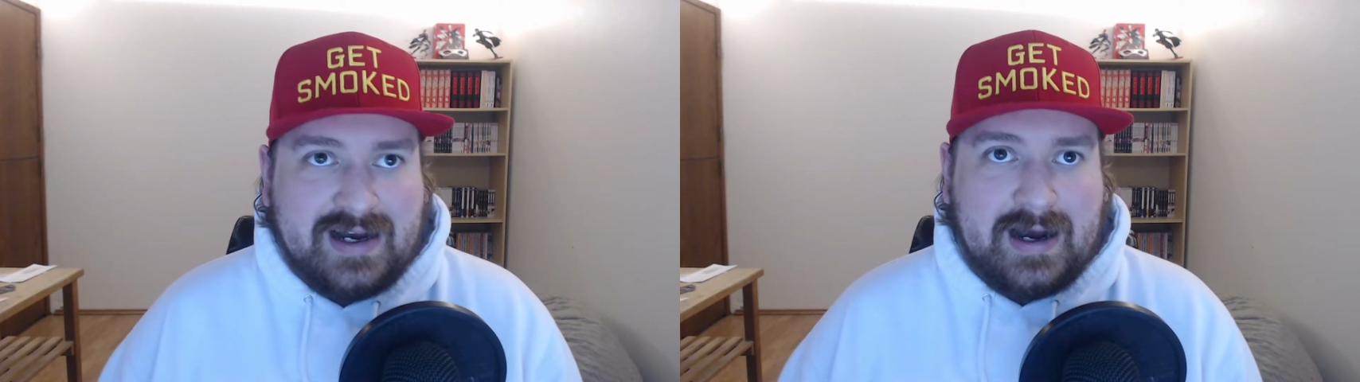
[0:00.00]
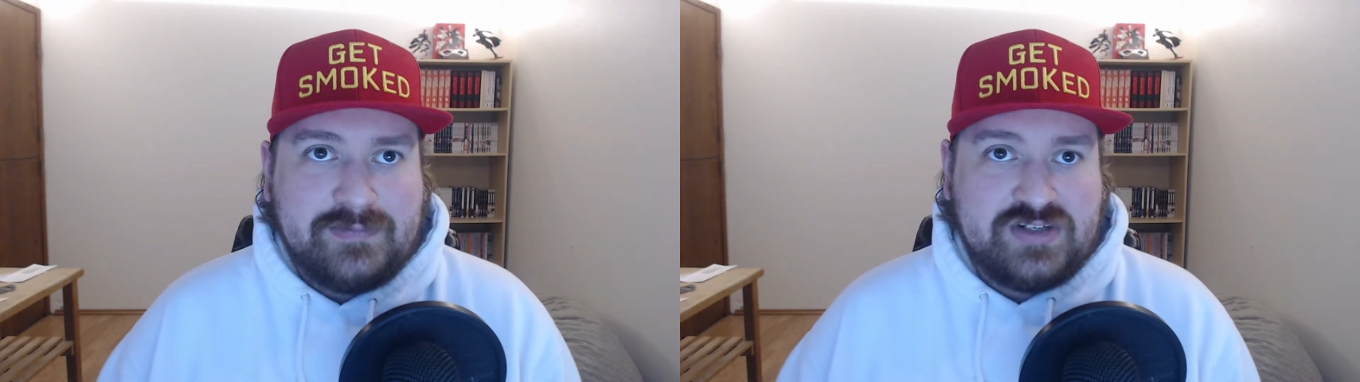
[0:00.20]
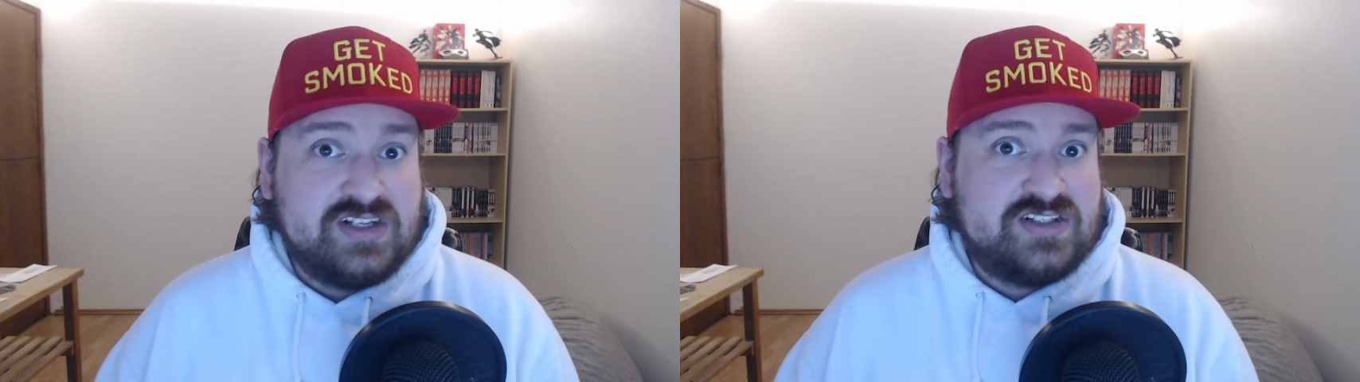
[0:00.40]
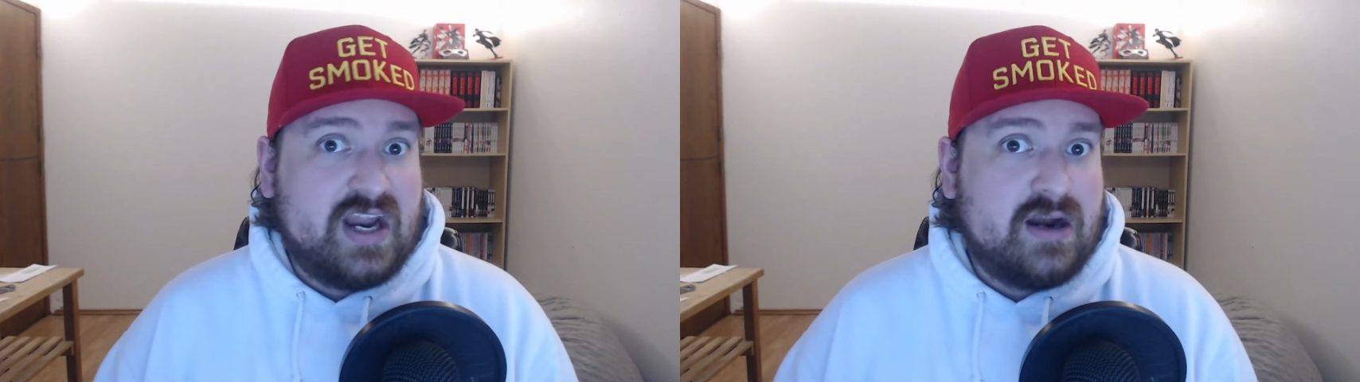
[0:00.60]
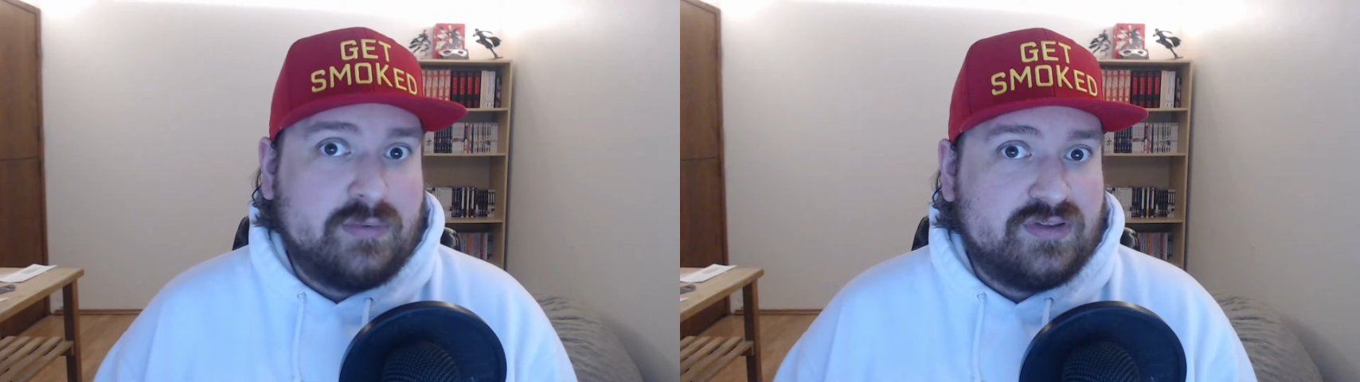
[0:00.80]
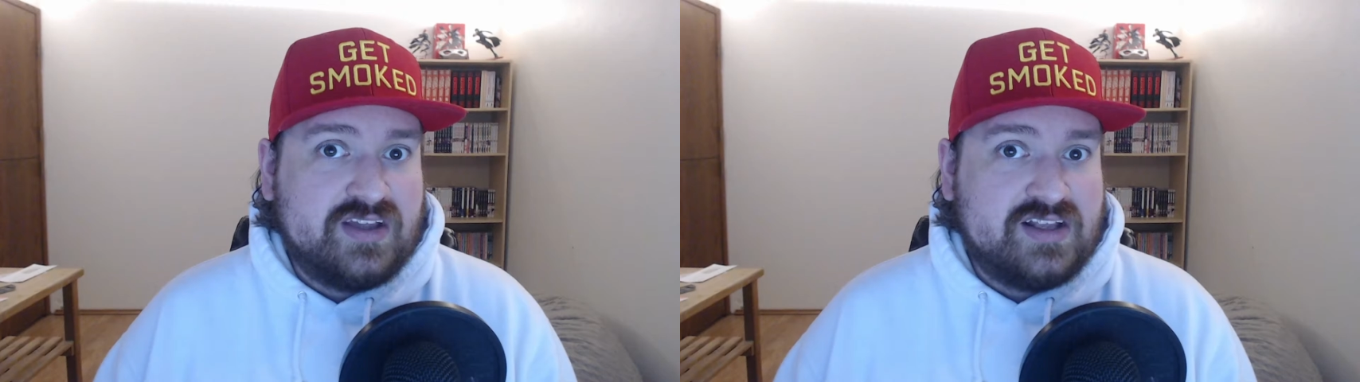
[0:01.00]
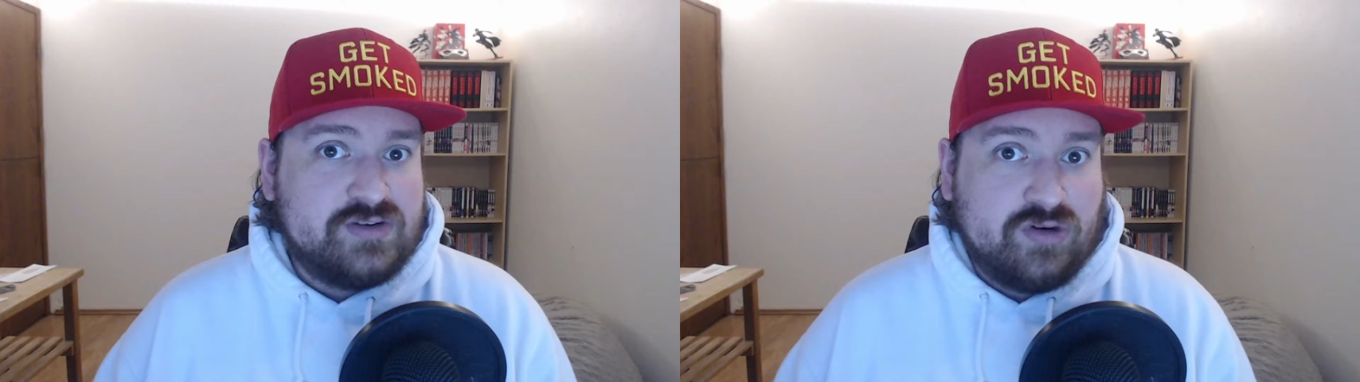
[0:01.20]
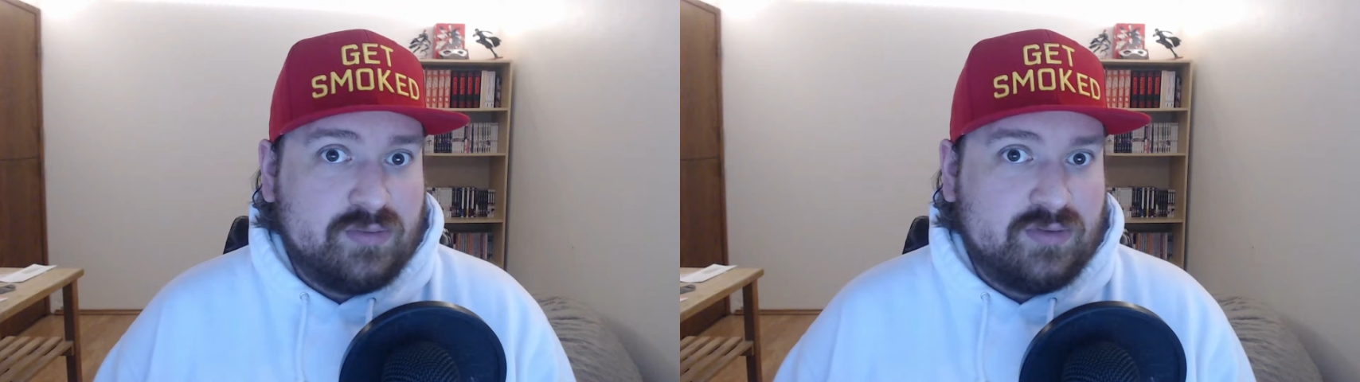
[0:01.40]
She does terrible things,
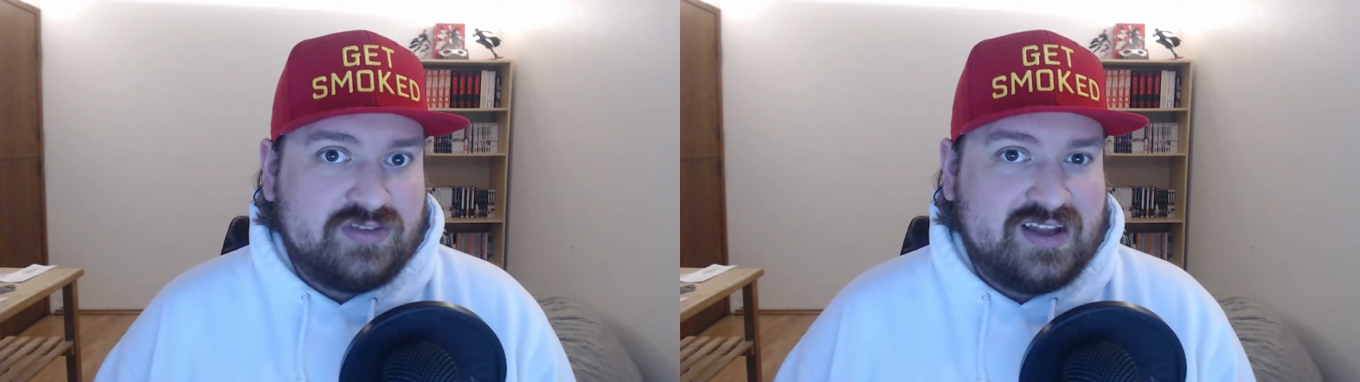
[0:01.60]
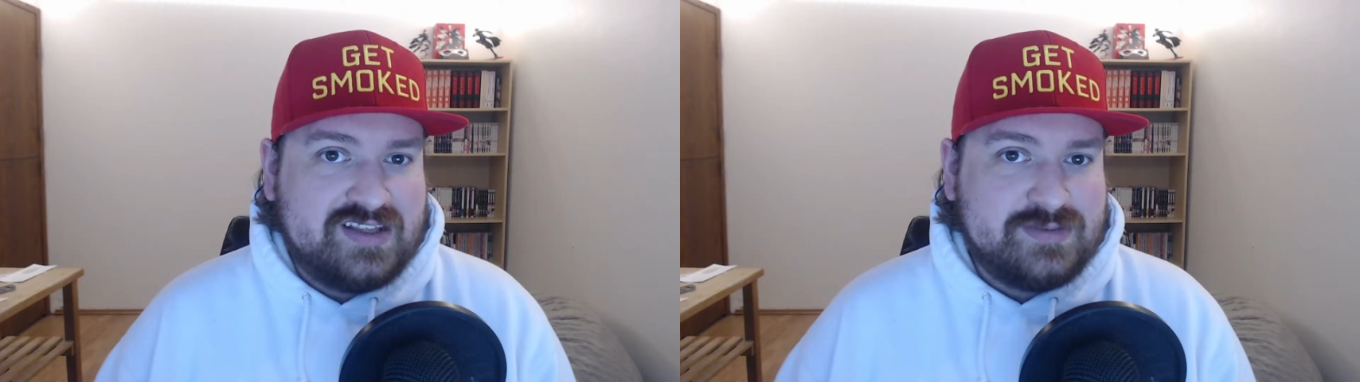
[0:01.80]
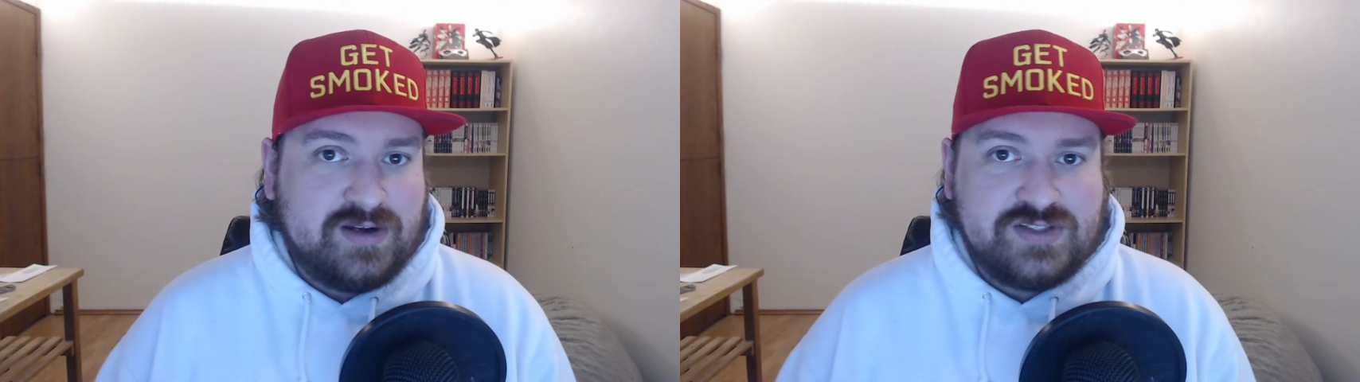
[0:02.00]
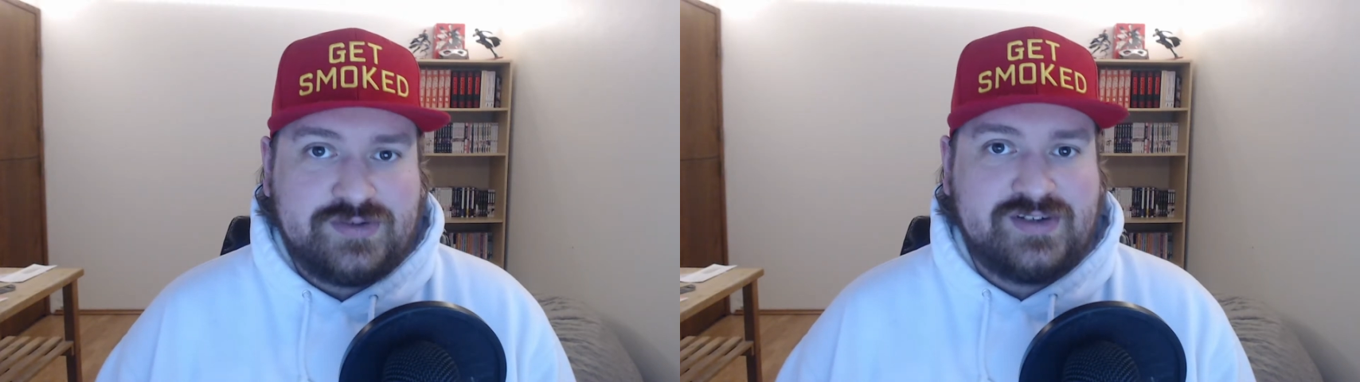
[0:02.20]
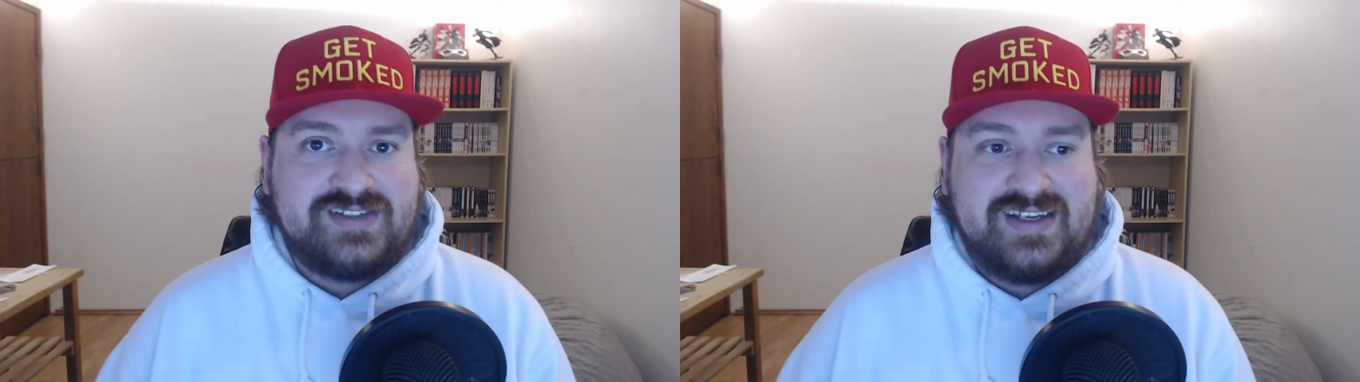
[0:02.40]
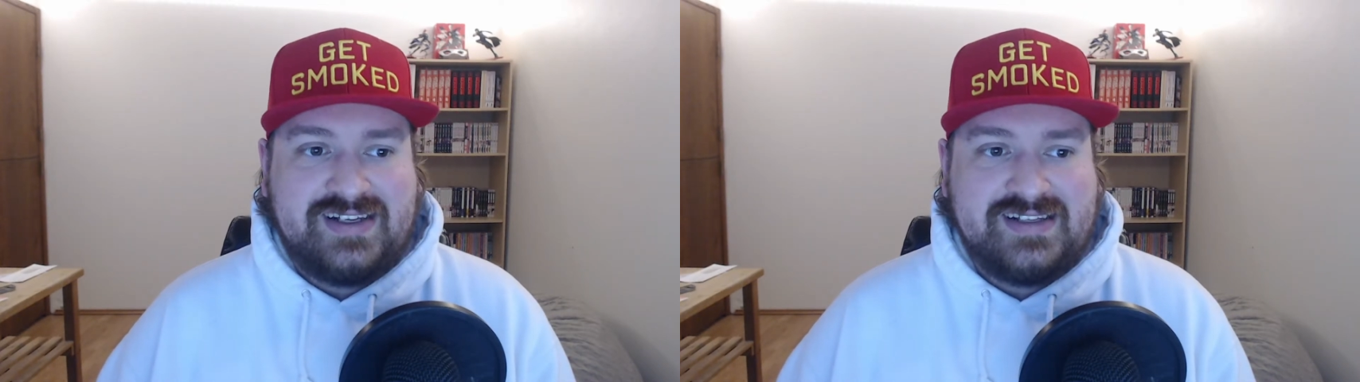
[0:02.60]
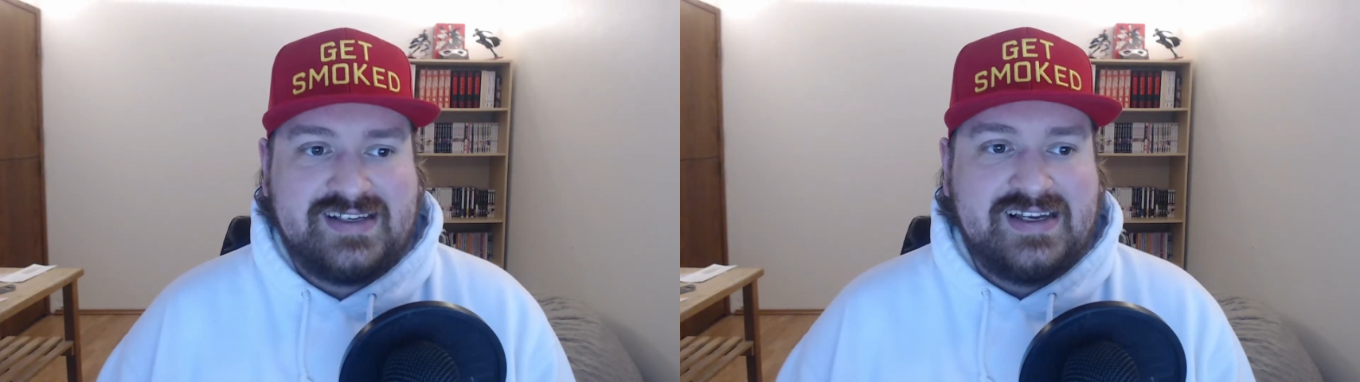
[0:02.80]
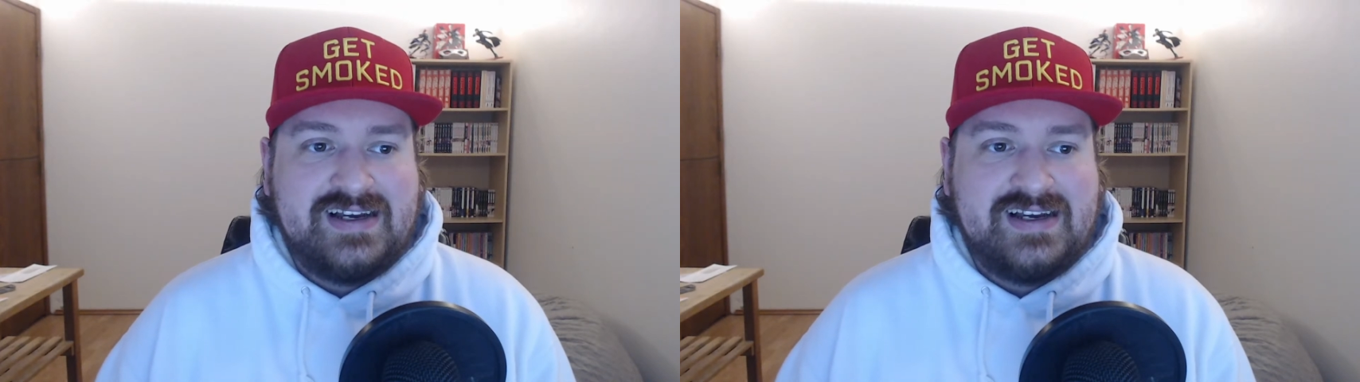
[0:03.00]
horrible things, monstrous things.